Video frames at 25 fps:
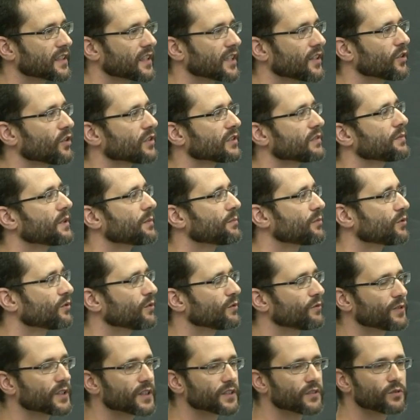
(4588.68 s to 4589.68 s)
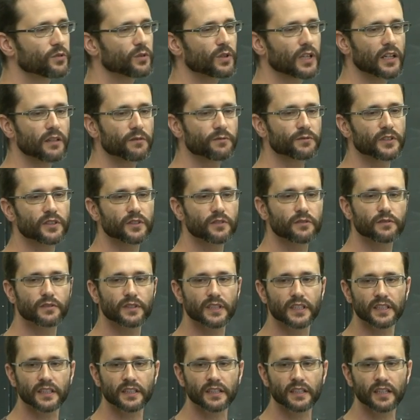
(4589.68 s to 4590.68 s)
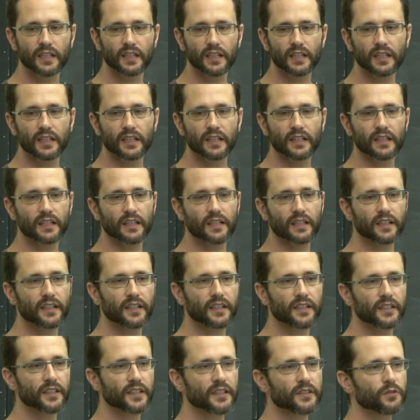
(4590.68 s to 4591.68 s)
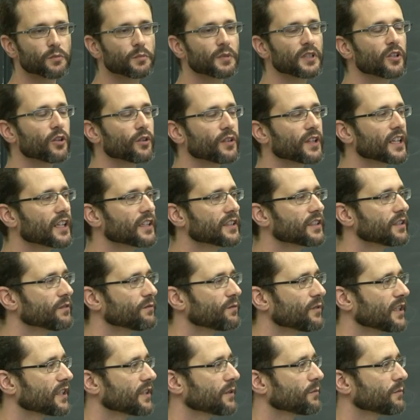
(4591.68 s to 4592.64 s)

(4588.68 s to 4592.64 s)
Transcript: cannot be proven to have degree uh, to be non-negative